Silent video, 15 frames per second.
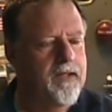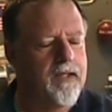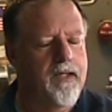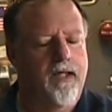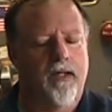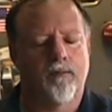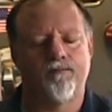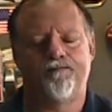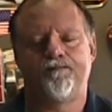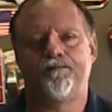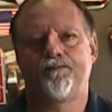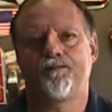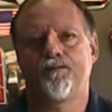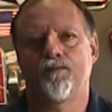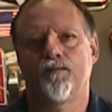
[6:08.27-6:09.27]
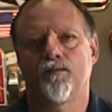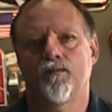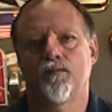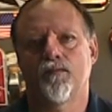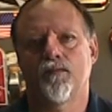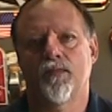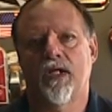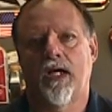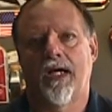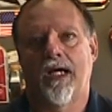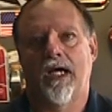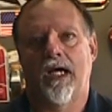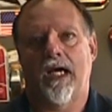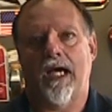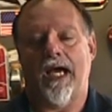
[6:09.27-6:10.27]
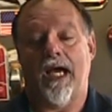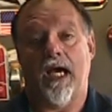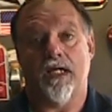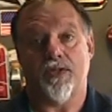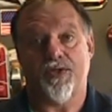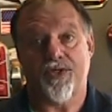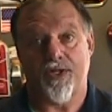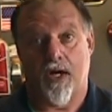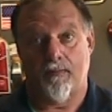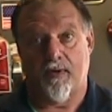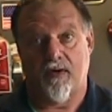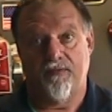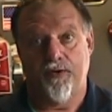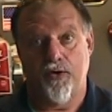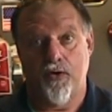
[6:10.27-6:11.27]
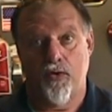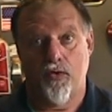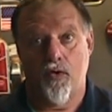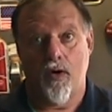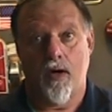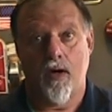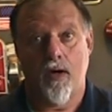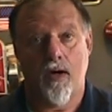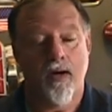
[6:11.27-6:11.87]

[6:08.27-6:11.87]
um, as some of you